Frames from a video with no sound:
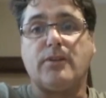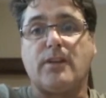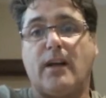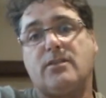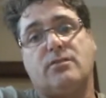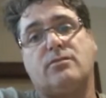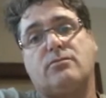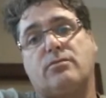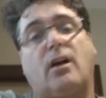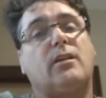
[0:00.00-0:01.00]
which I
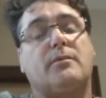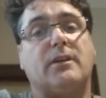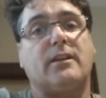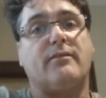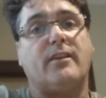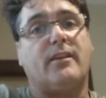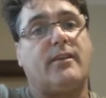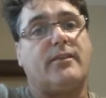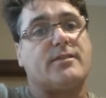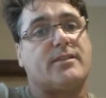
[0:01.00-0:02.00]
strongly believe that
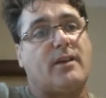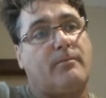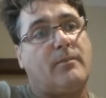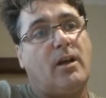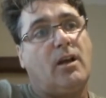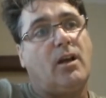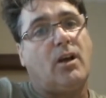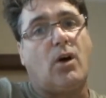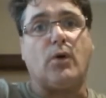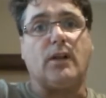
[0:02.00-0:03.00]
there is some
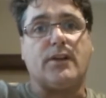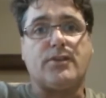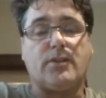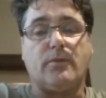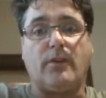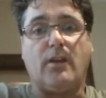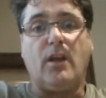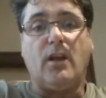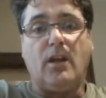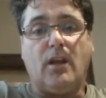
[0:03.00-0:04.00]
coalition with
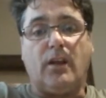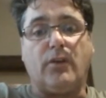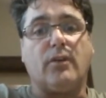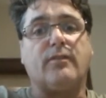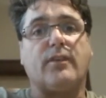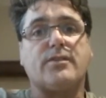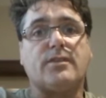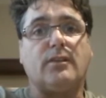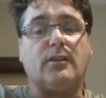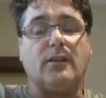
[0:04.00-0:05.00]

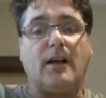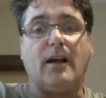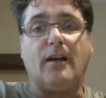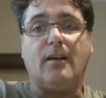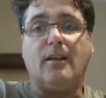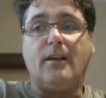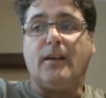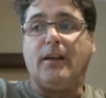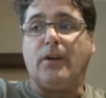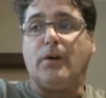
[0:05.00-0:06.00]
universal, uh,
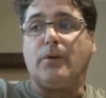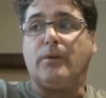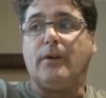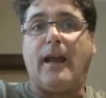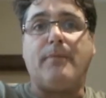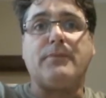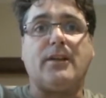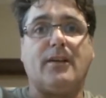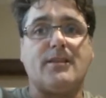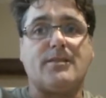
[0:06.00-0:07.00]
you know,
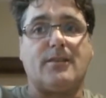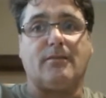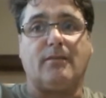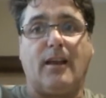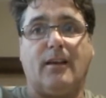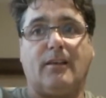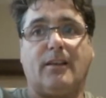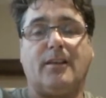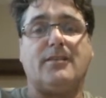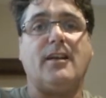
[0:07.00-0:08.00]
emptiness and,
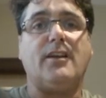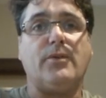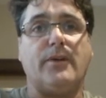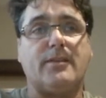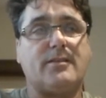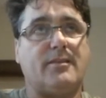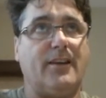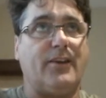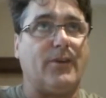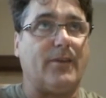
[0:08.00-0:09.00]
and continuous,
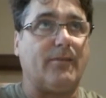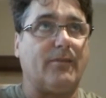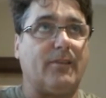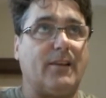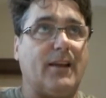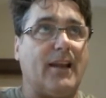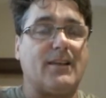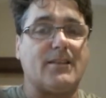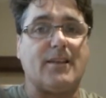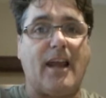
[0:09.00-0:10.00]
you know, it
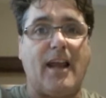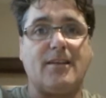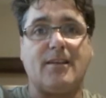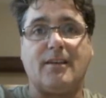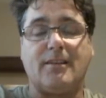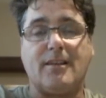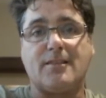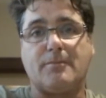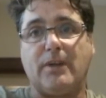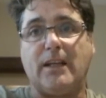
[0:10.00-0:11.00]
doesn't end and it
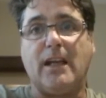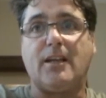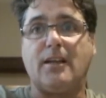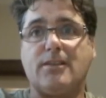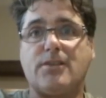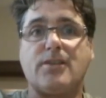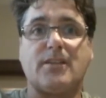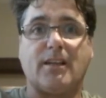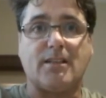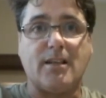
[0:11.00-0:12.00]
doesn't begin, it
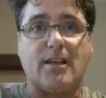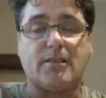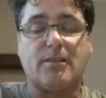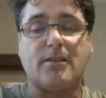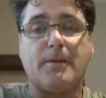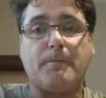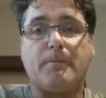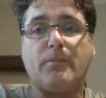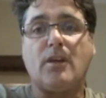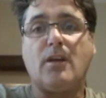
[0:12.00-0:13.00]
just exists,
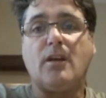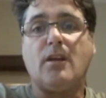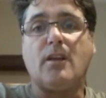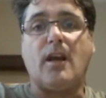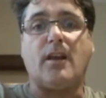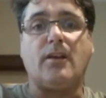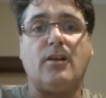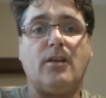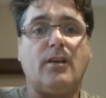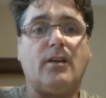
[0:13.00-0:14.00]

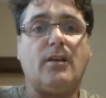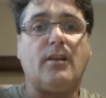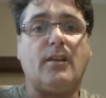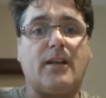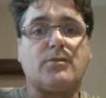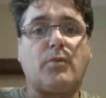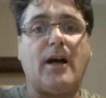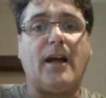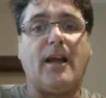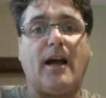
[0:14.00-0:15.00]
then that's
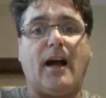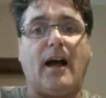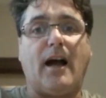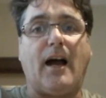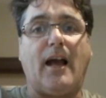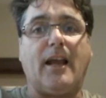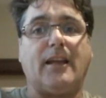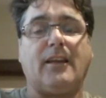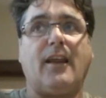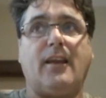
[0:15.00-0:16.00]
why
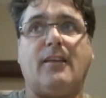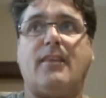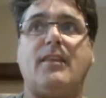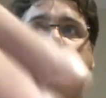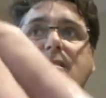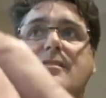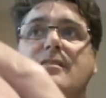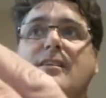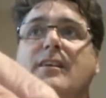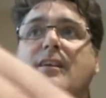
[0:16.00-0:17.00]
in, in
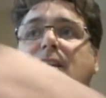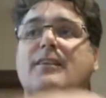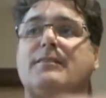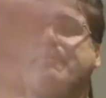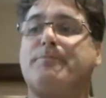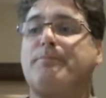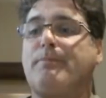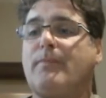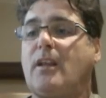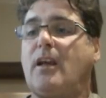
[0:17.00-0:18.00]
this
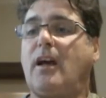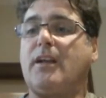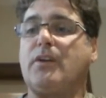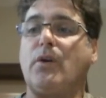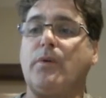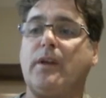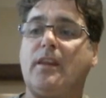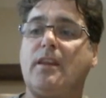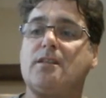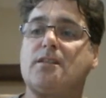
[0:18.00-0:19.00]
I don't know,
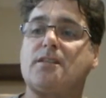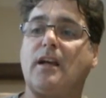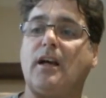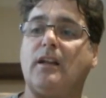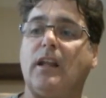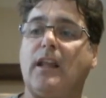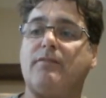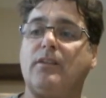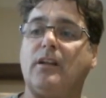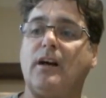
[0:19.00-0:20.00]
in this uh,
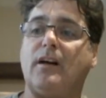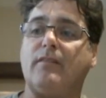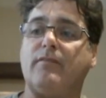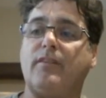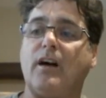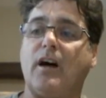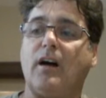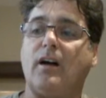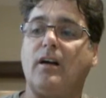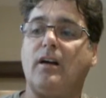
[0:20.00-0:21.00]
level of
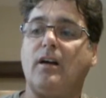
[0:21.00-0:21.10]
uh,